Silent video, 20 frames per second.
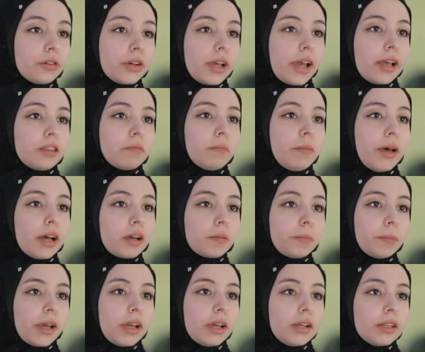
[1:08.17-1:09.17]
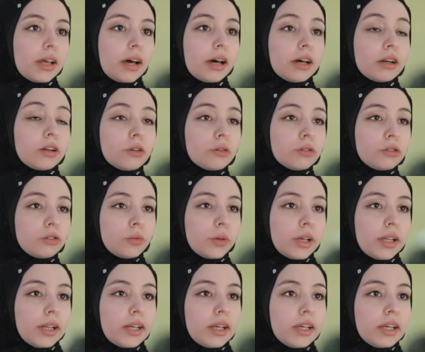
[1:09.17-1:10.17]
get back pain are
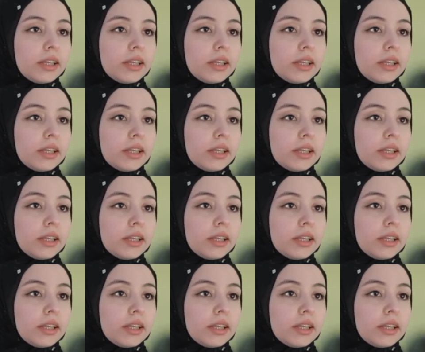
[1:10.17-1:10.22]
usually